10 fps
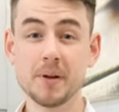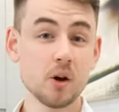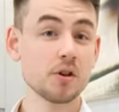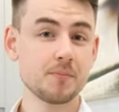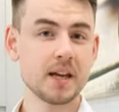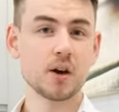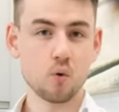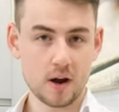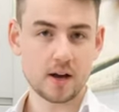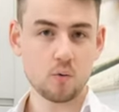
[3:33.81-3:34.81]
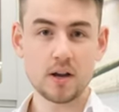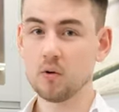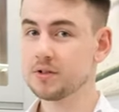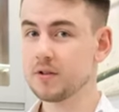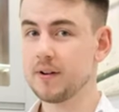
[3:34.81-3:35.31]
Beyond being quick, we
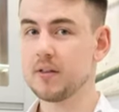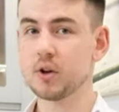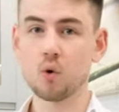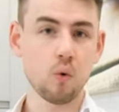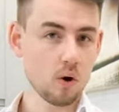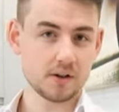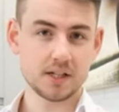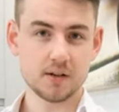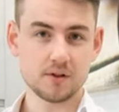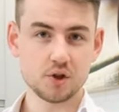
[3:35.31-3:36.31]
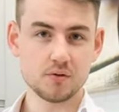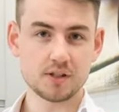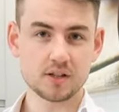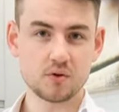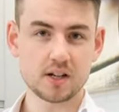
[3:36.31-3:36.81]
also found the quality of the juice
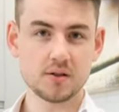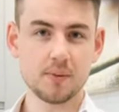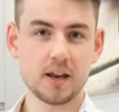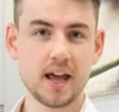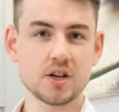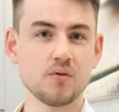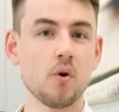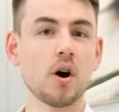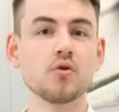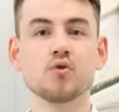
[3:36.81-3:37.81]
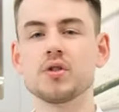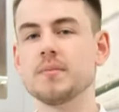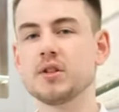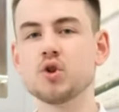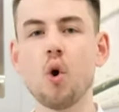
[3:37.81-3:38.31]
extracted by the H400 to
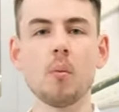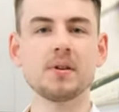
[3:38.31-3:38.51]
be top